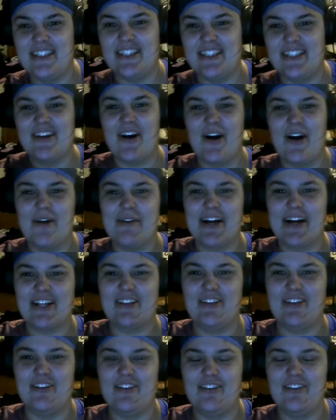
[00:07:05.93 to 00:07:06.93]
callback
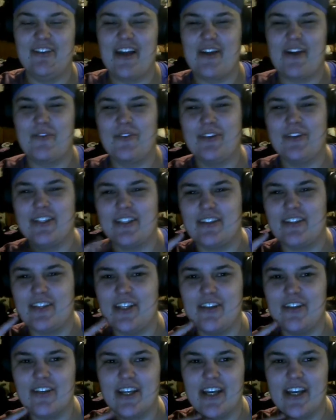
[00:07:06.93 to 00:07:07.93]
to like was it
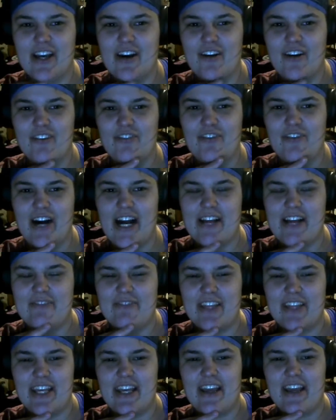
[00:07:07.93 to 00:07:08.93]
Yu-Gi-Oh
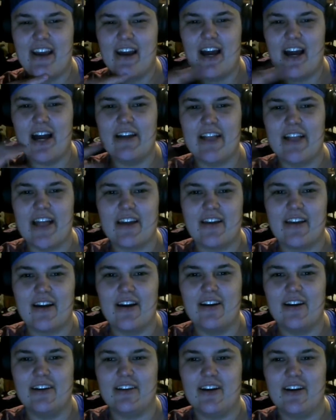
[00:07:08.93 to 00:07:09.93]
5D. I like
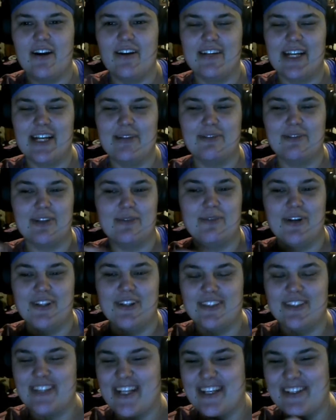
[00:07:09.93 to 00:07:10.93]
card games on
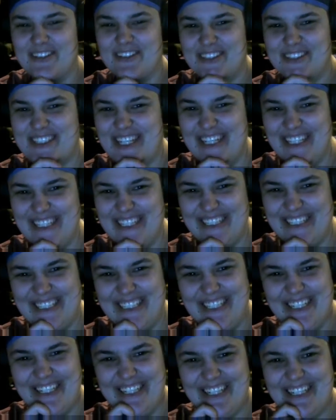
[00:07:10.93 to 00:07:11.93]
motorcycles.
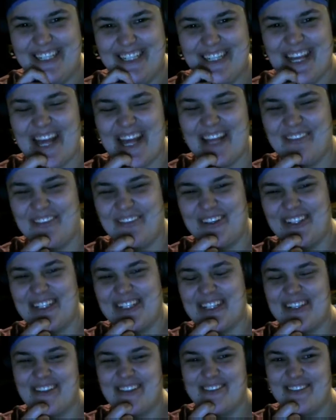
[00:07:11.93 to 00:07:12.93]
Has more
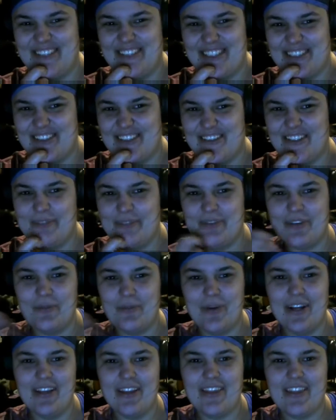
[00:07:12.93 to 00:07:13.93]
a link to it. But
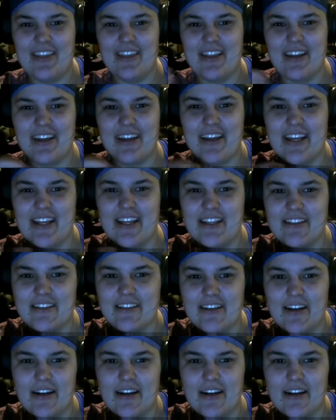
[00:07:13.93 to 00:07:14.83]
one thing is